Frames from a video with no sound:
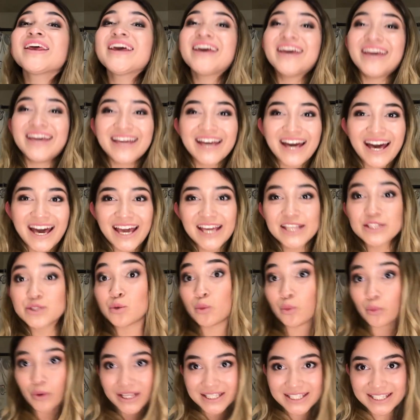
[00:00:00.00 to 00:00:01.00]
Hey guys,
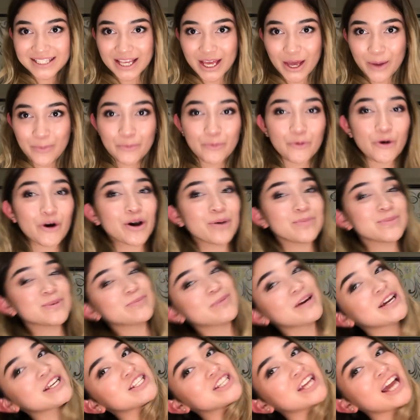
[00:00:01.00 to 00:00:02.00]
what's up? Welcome to
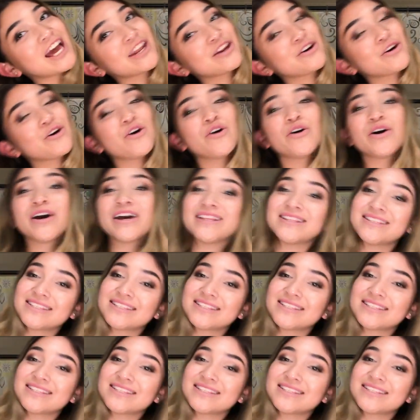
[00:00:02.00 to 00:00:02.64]
my channel.